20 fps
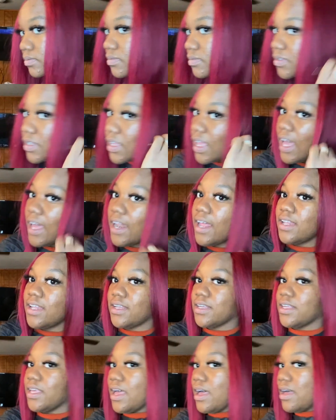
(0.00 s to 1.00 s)
How that
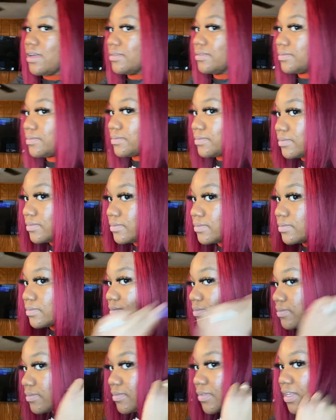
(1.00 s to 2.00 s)
look, y'all?
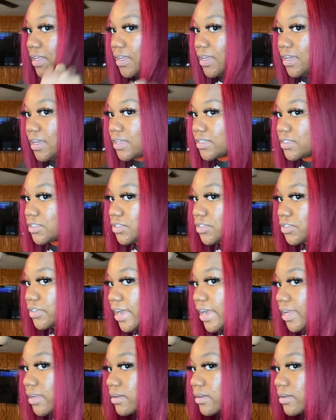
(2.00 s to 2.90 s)
Is it straight?